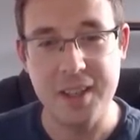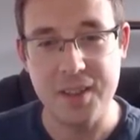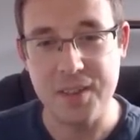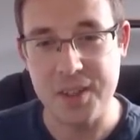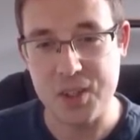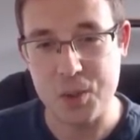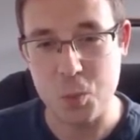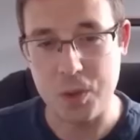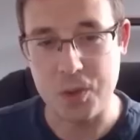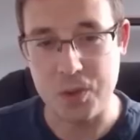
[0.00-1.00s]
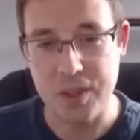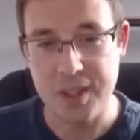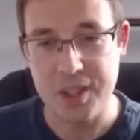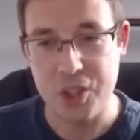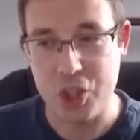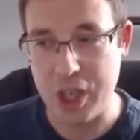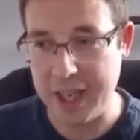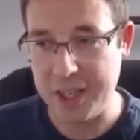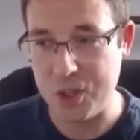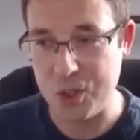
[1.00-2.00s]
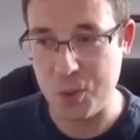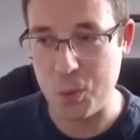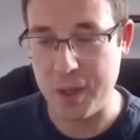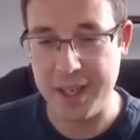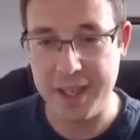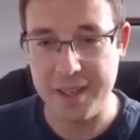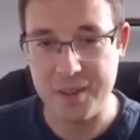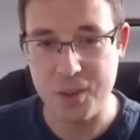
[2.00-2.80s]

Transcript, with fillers: This will change the way